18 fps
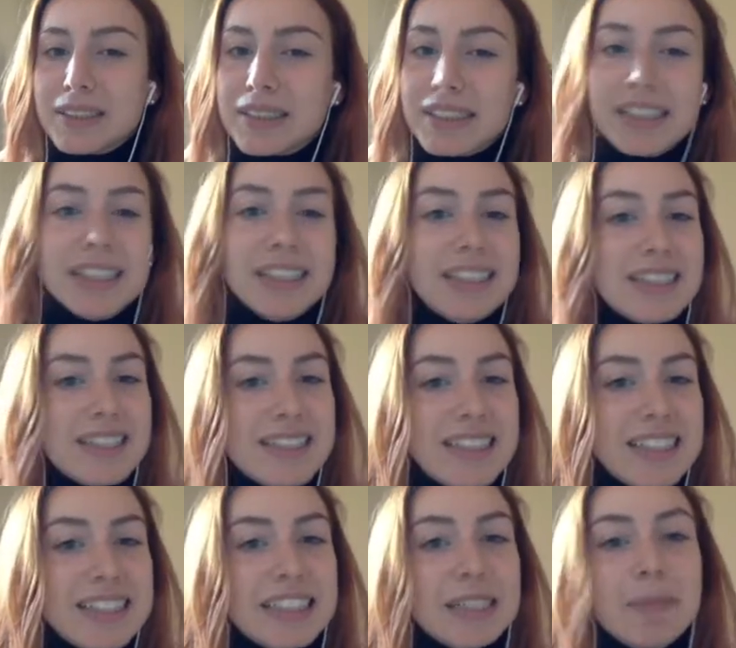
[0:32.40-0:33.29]
in the
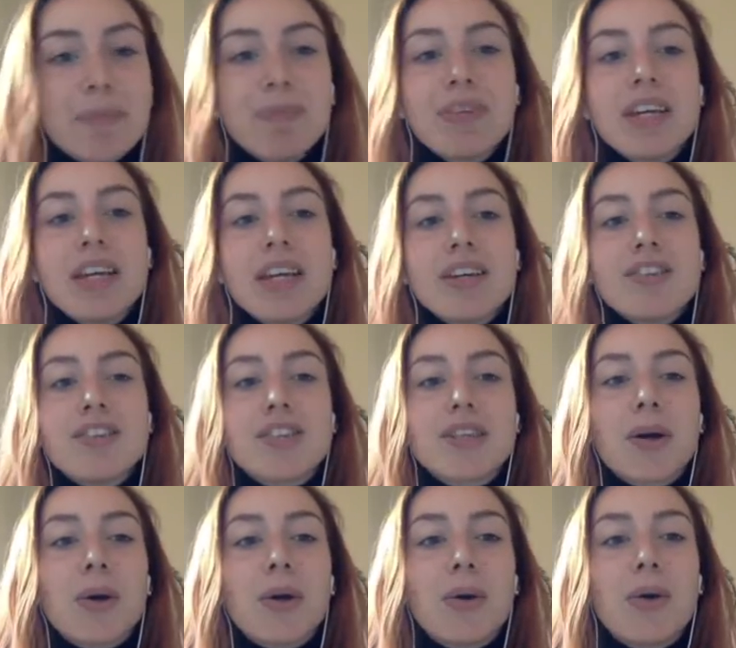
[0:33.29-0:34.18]
city.
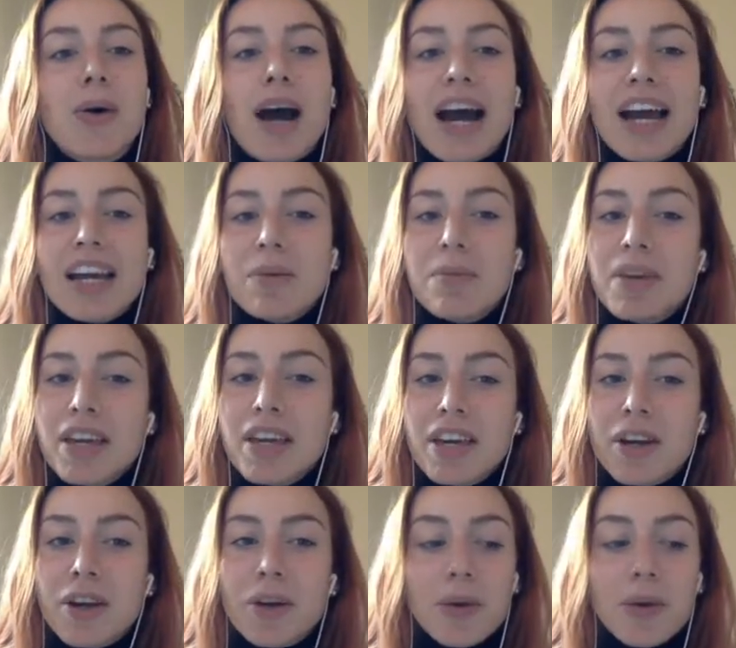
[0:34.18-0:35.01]
So I am here